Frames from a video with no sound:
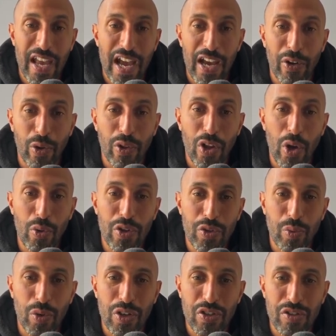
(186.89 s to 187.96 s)
And although
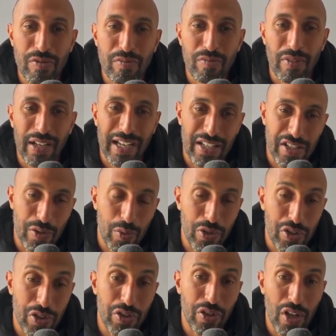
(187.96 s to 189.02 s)
this was, I guess this
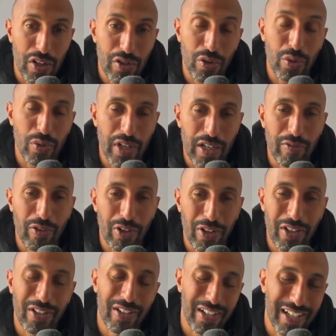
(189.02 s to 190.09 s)
was a 2-day runner,